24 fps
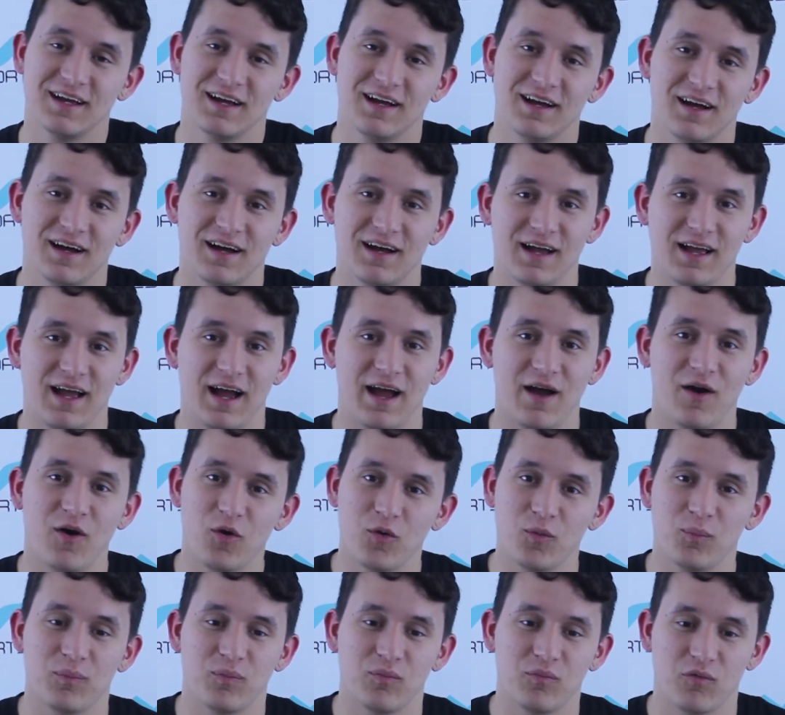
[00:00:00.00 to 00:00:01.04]
I
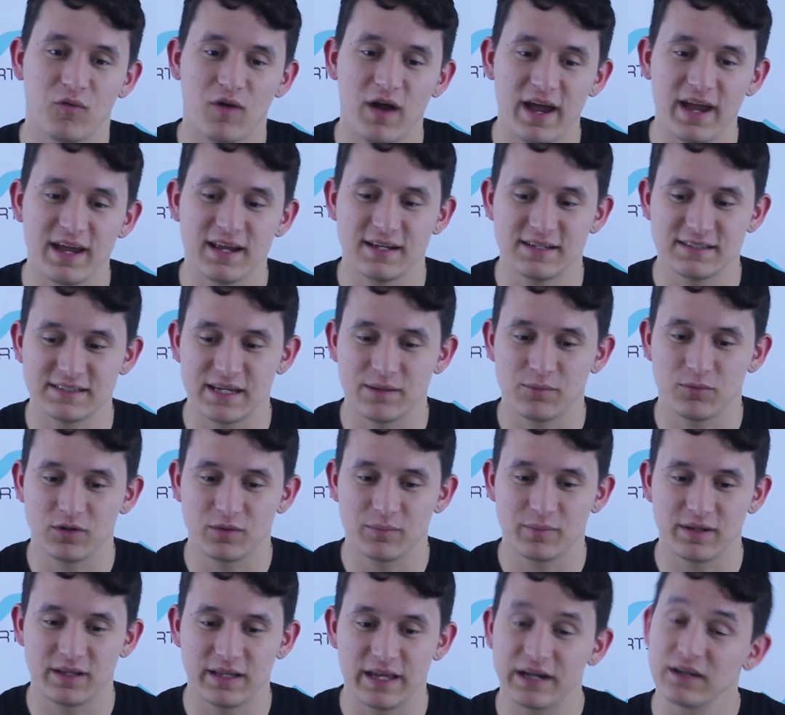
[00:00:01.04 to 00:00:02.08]
hope Riot is able to
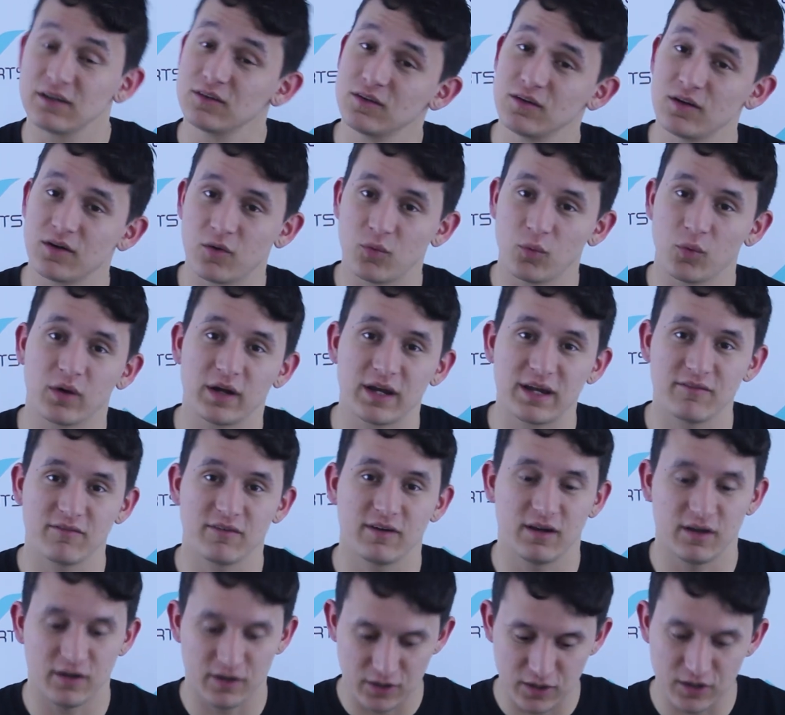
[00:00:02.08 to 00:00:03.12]
be like, look, we're
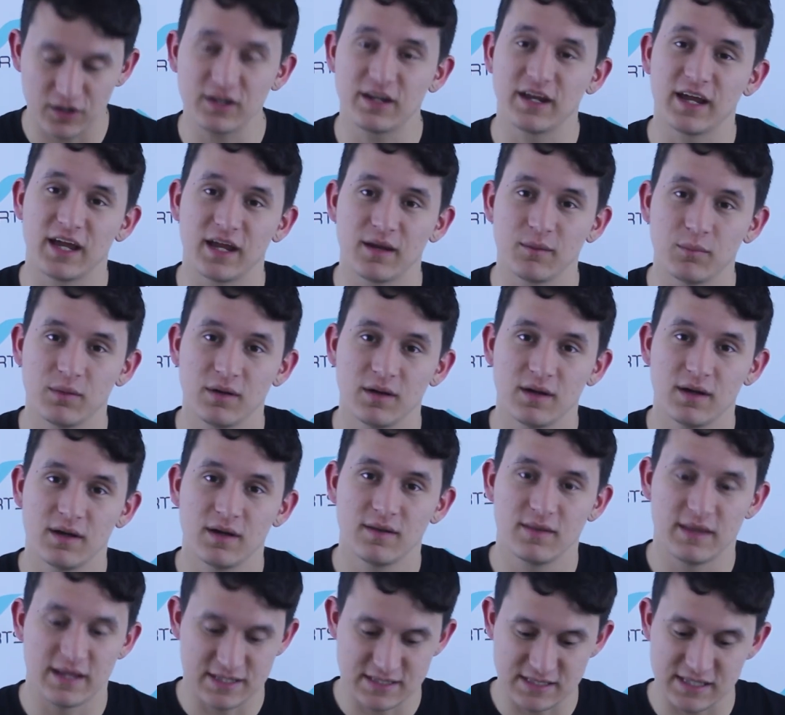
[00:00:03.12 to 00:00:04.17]
giving a good game
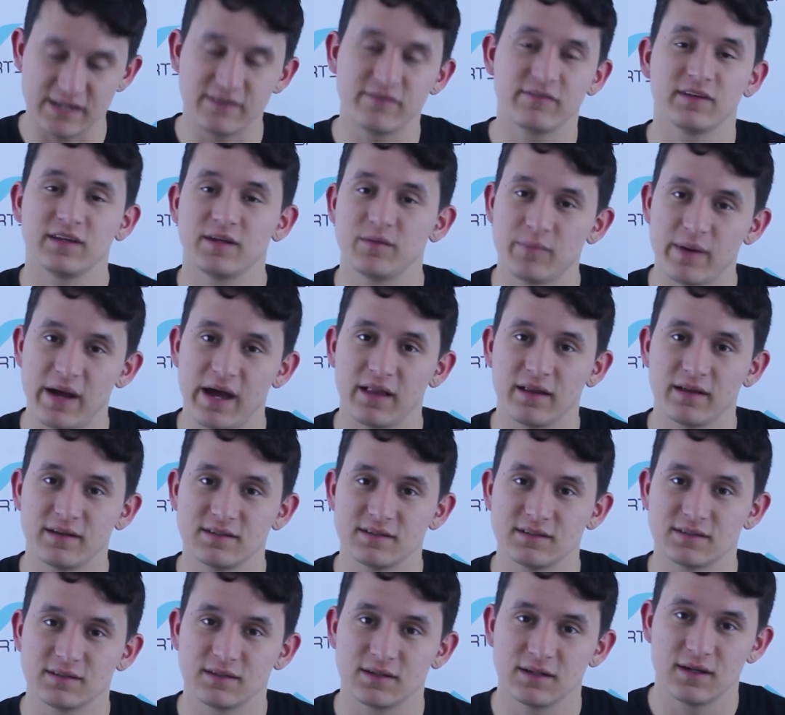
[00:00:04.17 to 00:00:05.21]
that's evenly
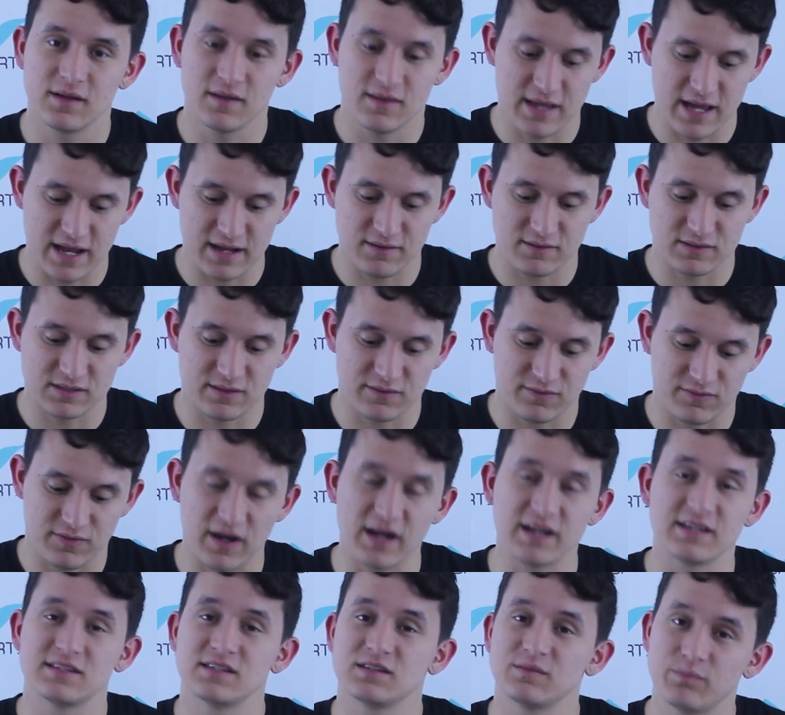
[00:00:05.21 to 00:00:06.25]
balanced, that
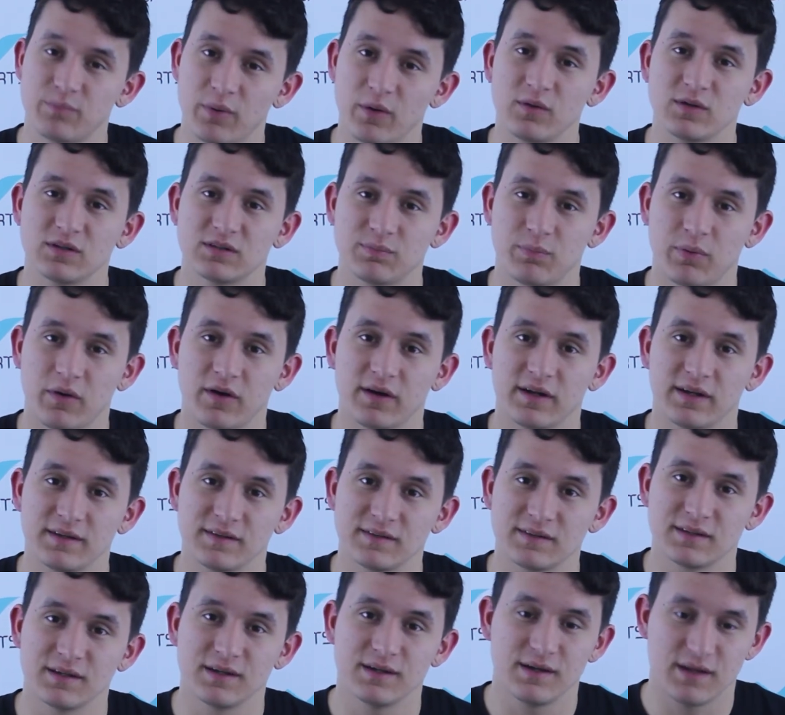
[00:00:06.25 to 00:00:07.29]
suffices both
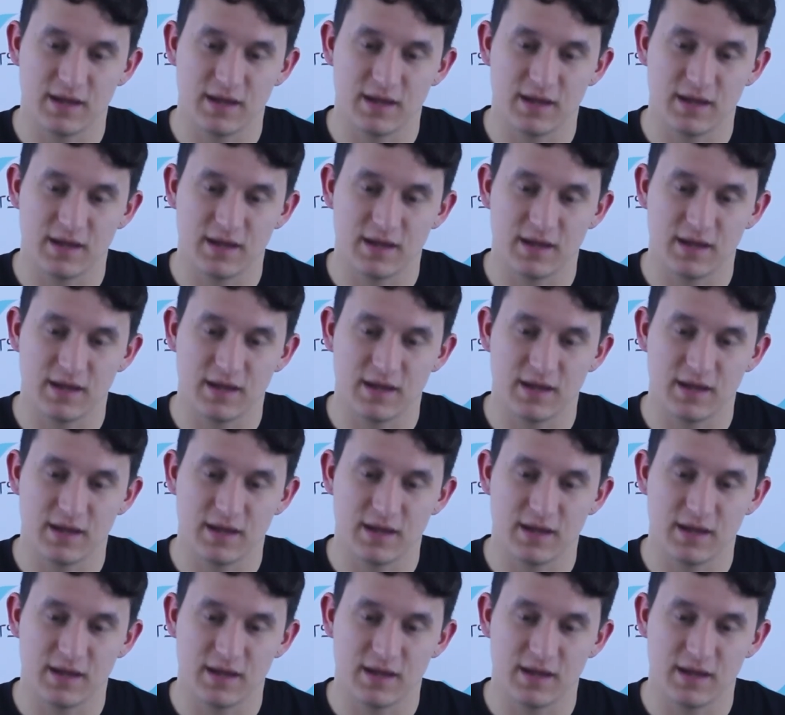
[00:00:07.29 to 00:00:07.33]
parties,